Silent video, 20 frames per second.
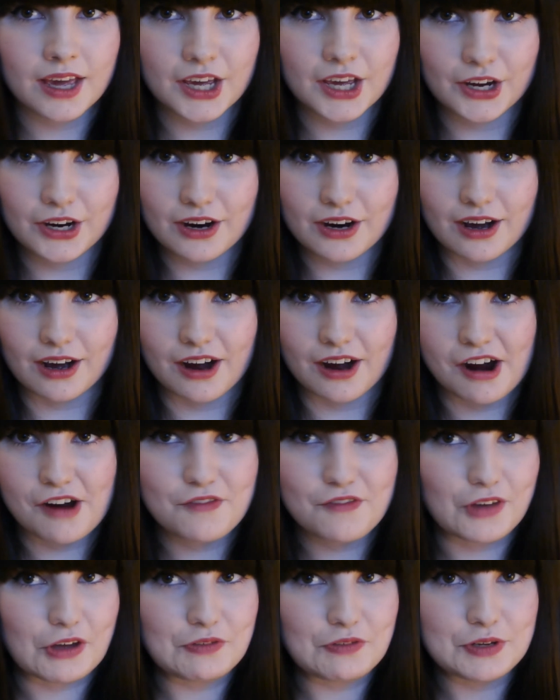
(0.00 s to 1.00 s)
Here are
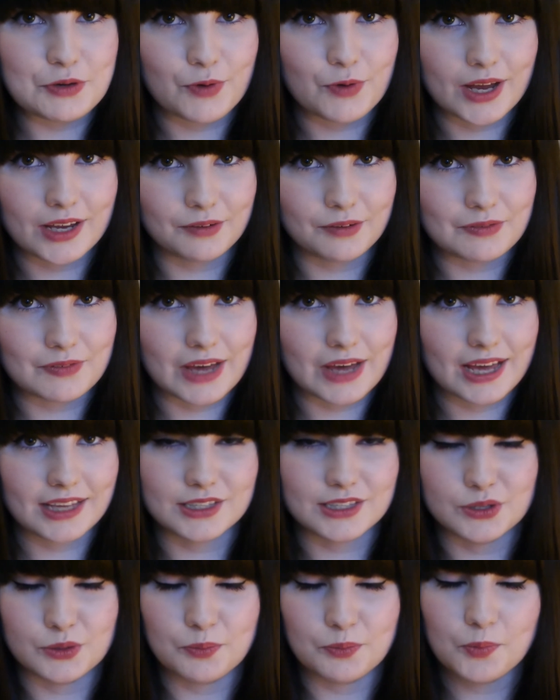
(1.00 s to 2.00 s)
50 random
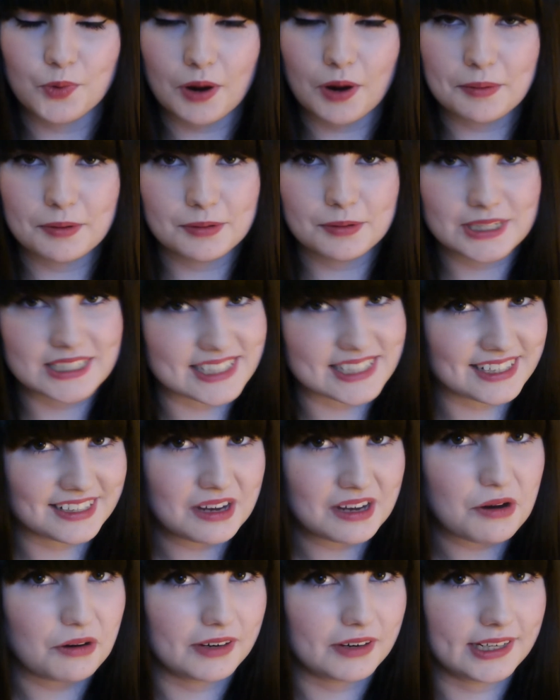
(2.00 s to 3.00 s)
facts you probably
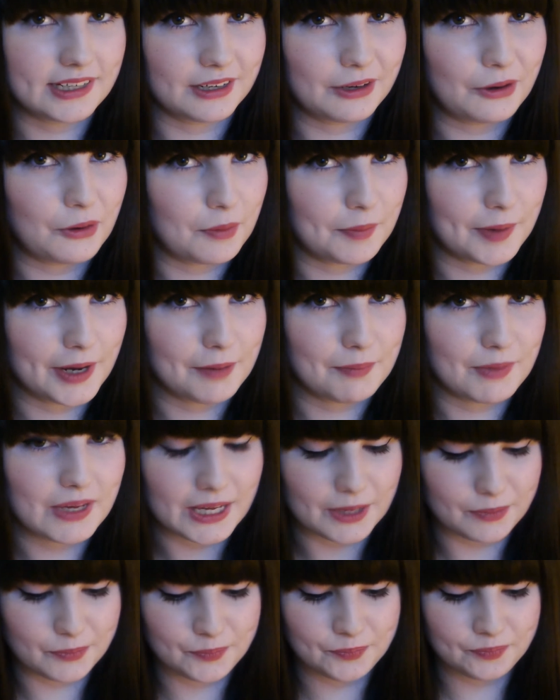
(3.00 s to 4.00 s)
didn't already know about
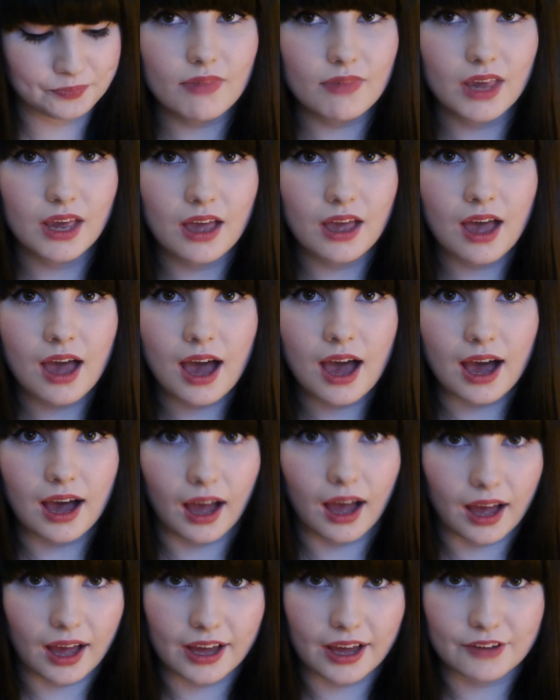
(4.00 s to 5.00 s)
me.
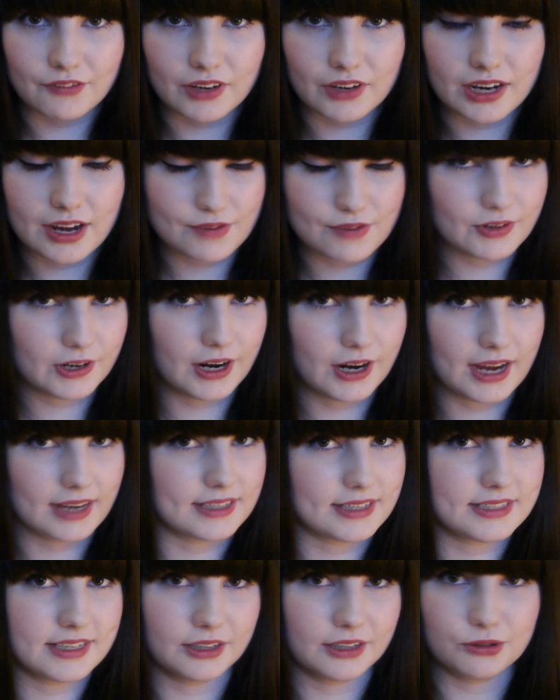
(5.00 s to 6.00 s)
I've never had
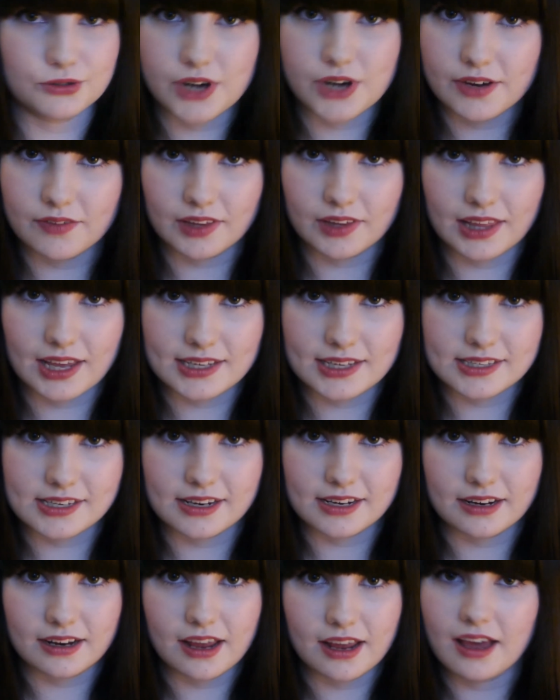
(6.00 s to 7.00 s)
a single driving
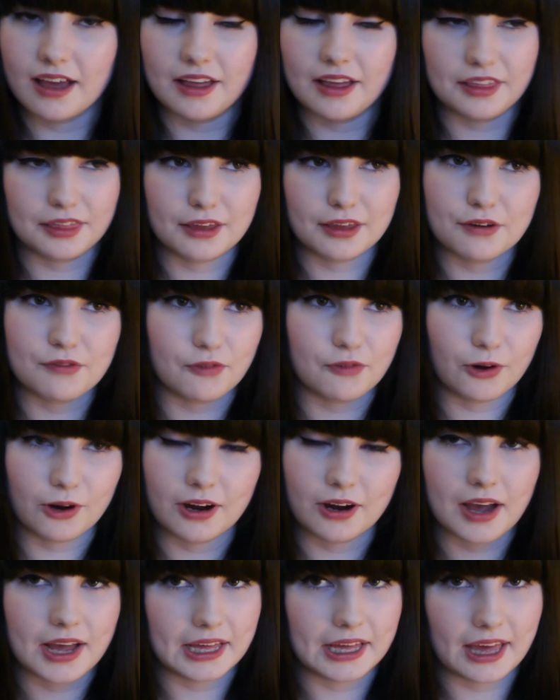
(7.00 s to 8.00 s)
lesson and
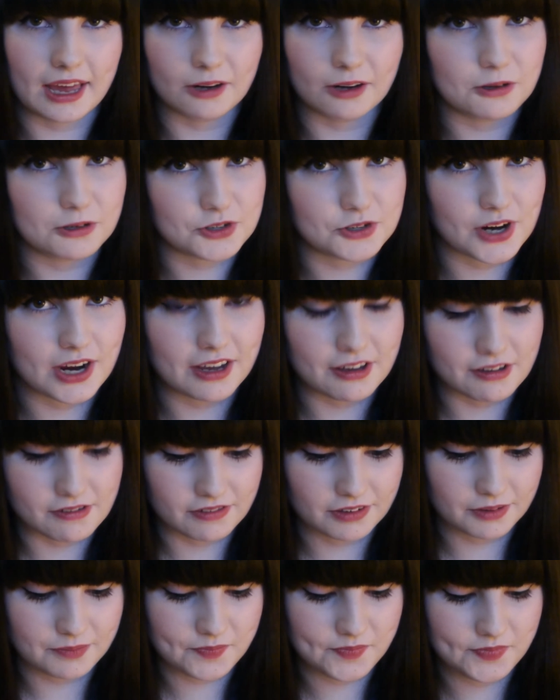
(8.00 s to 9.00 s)
therefore I cannot drive.
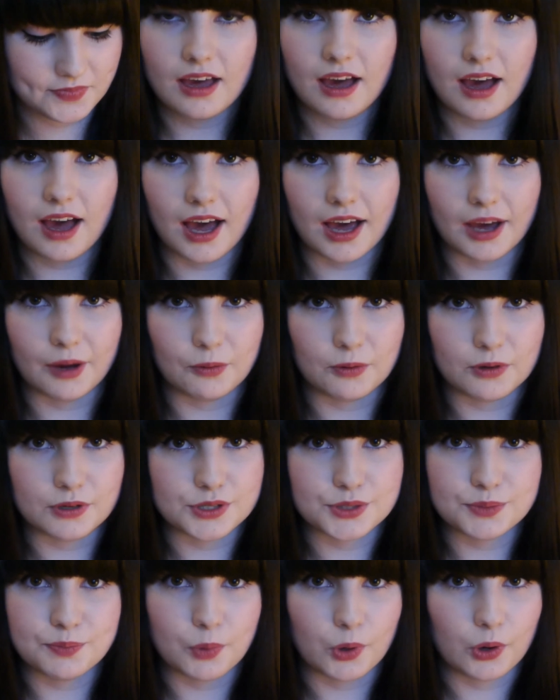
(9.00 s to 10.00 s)
I
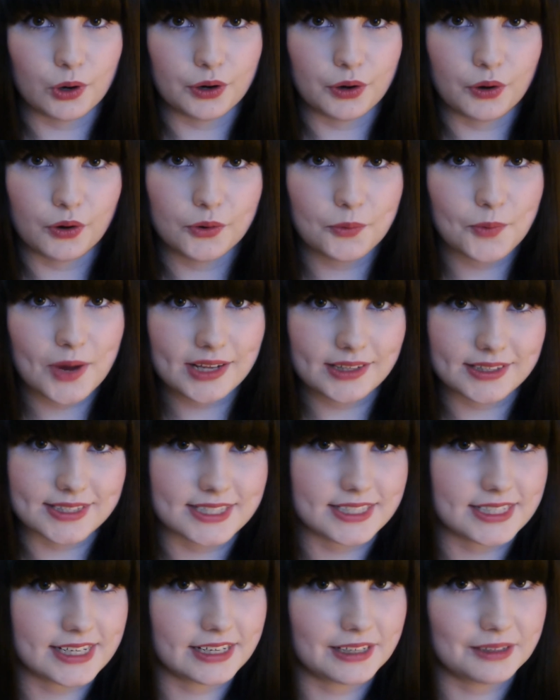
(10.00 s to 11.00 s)
was born on a
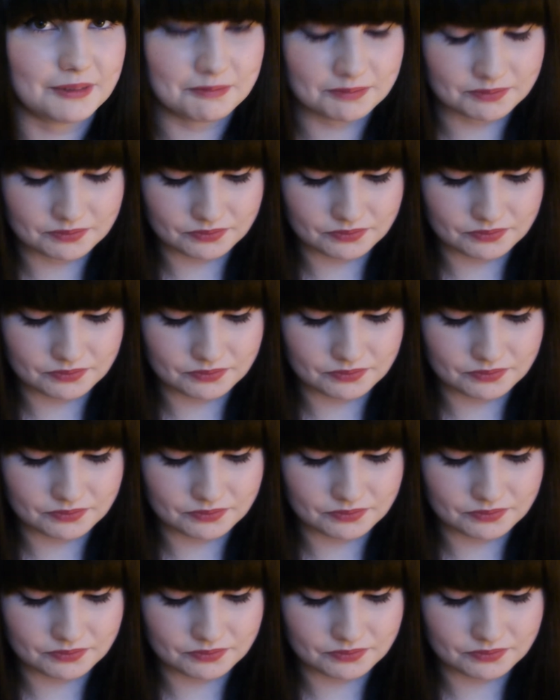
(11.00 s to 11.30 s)
Wednesday.